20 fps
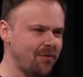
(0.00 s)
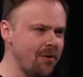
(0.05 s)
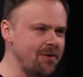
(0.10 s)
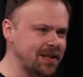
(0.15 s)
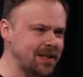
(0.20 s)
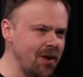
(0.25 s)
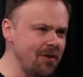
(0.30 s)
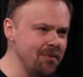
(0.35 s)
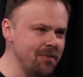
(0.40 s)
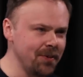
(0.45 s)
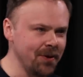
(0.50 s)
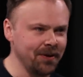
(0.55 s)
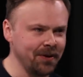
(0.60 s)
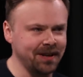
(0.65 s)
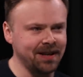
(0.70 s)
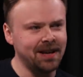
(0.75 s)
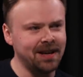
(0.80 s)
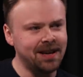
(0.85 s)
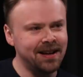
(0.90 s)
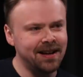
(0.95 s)
no, wrote his own he, book.
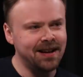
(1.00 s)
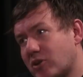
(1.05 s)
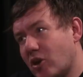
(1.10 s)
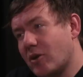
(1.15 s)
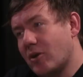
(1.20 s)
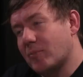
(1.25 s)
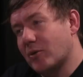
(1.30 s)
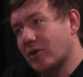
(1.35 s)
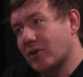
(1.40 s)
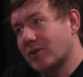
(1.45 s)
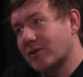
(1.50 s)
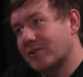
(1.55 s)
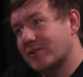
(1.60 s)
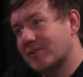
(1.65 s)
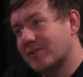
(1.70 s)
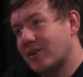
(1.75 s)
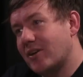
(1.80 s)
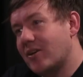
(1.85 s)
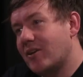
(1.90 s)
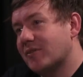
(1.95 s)
Has he got a book?
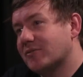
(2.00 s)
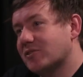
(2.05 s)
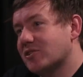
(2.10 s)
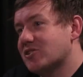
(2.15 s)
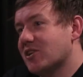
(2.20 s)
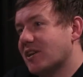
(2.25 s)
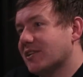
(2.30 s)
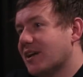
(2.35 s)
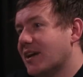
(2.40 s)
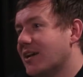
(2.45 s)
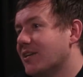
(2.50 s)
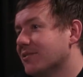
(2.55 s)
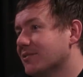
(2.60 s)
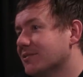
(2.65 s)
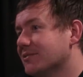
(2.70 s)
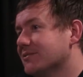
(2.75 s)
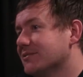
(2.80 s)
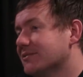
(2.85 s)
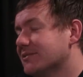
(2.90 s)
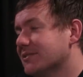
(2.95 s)
Yeah, it's oh, a fascinating
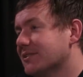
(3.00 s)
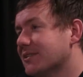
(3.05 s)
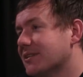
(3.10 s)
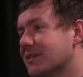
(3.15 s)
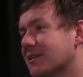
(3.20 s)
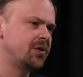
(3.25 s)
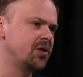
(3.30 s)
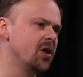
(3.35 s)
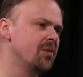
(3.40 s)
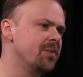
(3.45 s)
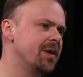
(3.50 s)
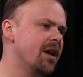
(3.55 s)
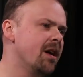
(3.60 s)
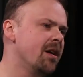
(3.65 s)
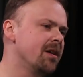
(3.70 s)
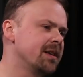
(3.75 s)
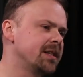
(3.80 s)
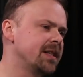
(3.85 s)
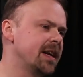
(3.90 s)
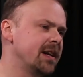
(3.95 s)
history on uh, German
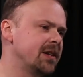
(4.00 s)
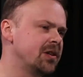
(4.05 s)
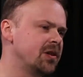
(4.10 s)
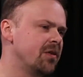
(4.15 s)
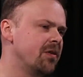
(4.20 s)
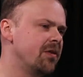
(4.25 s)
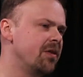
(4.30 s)
architecture